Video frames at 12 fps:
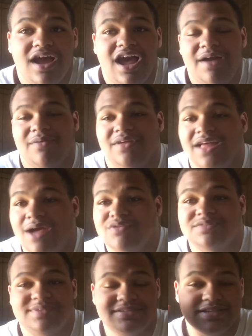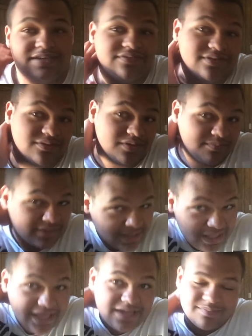I was about to give a
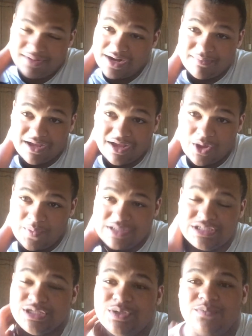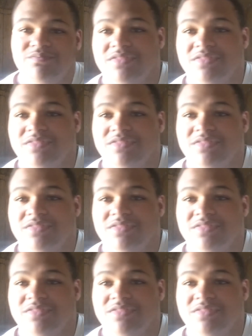big hint, but I'm not going to.